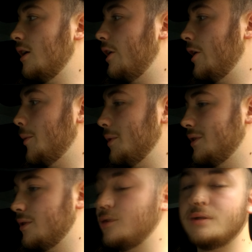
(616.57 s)

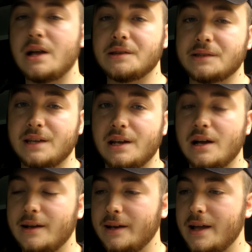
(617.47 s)
It's a 2010
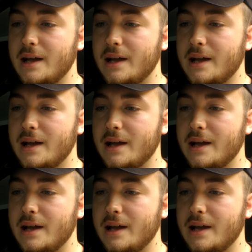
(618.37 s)
Hyundai